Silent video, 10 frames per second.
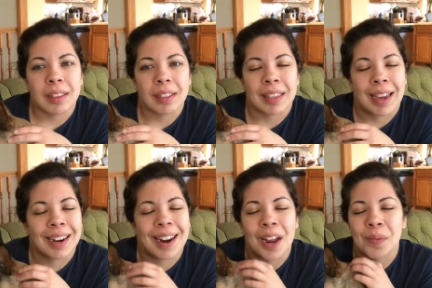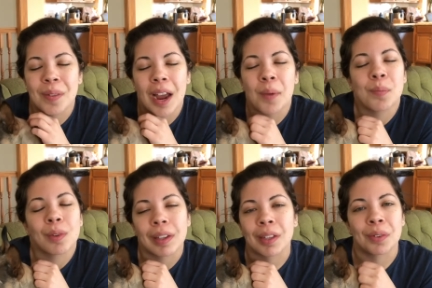yeah, I'm
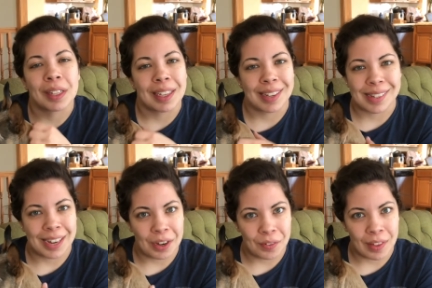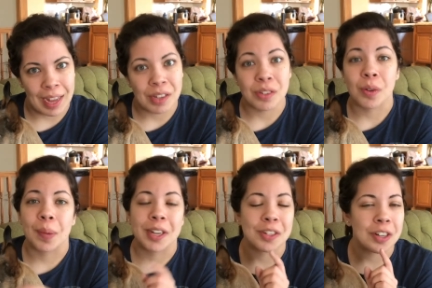really excited for that. So
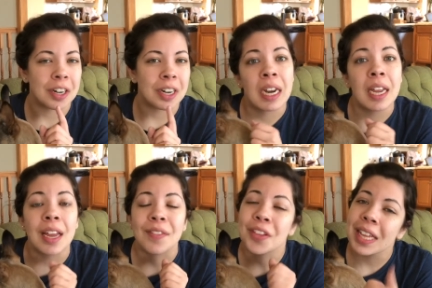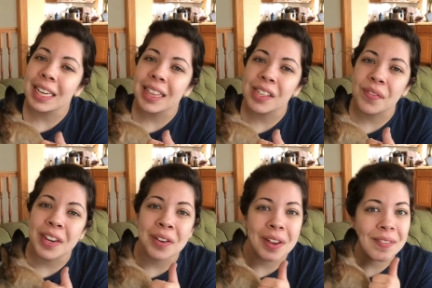make sure, if you liked this
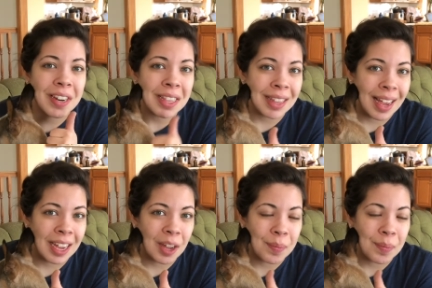video, give it a like.